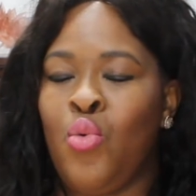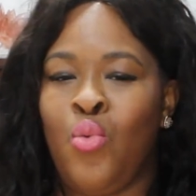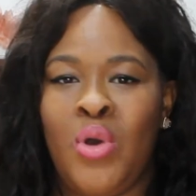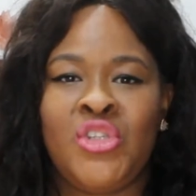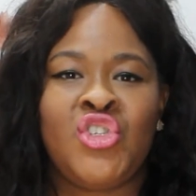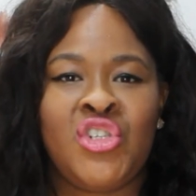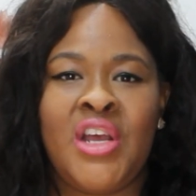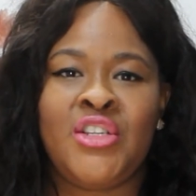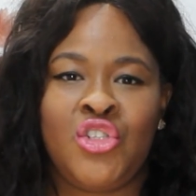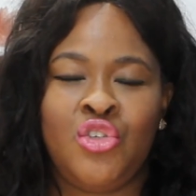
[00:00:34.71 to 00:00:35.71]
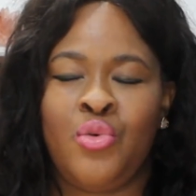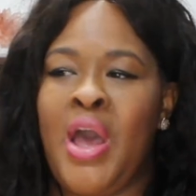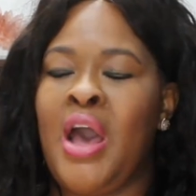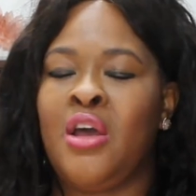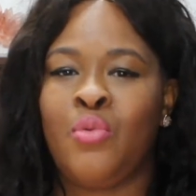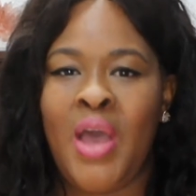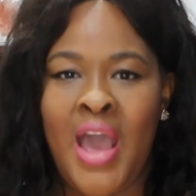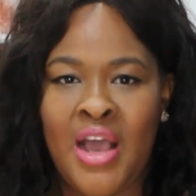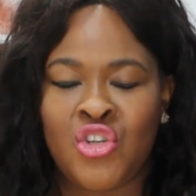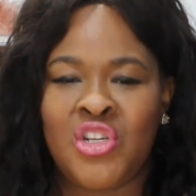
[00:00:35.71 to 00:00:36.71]
What should I do? How do I
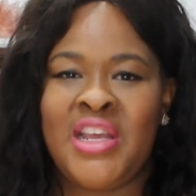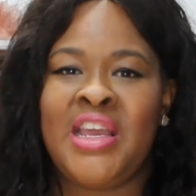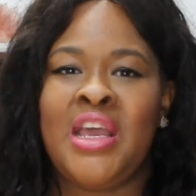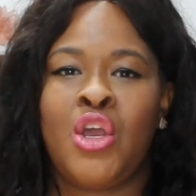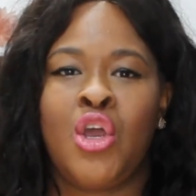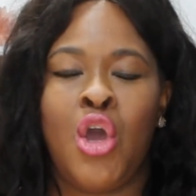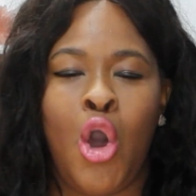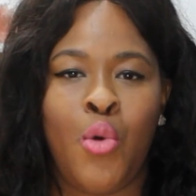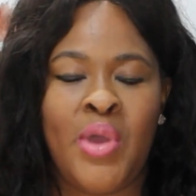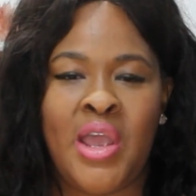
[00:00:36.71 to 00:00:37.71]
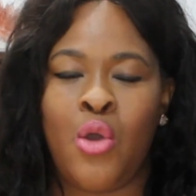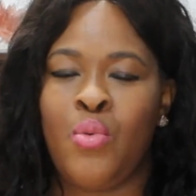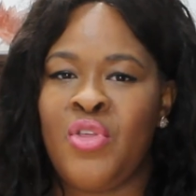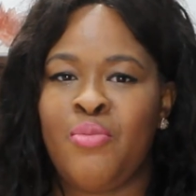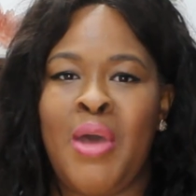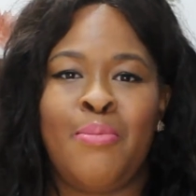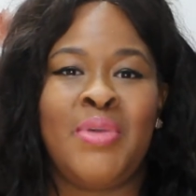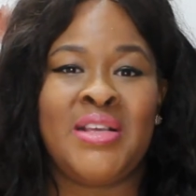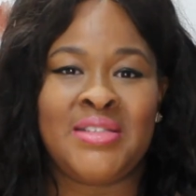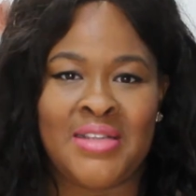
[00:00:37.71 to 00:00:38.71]
actually get going with my
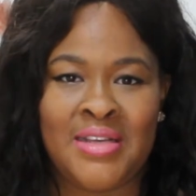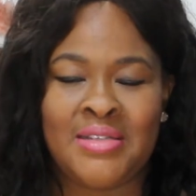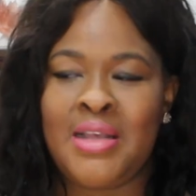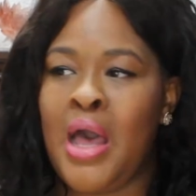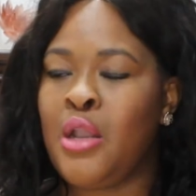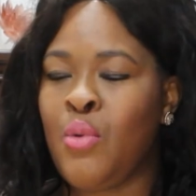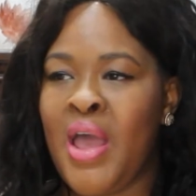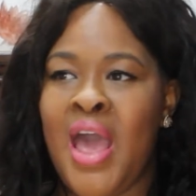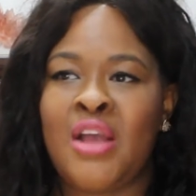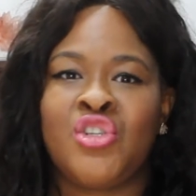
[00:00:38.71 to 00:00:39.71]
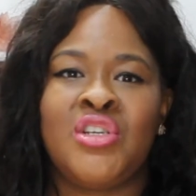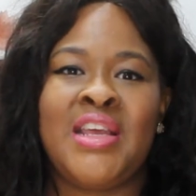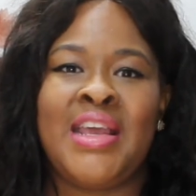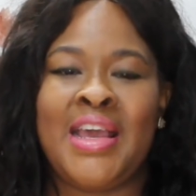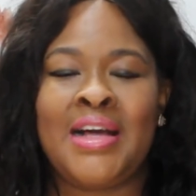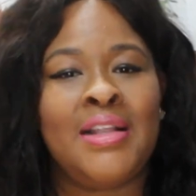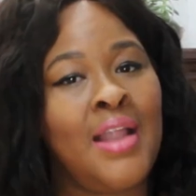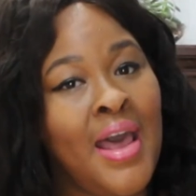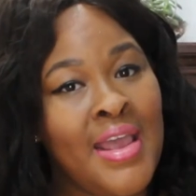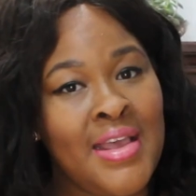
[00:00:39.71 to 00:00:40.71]
business? How do I actually get
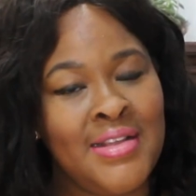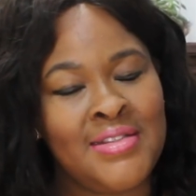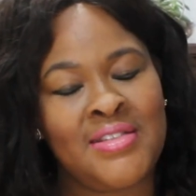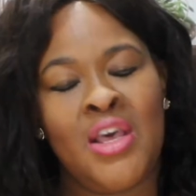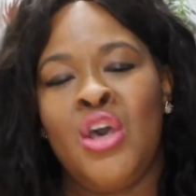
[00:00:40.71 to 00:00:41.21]
clients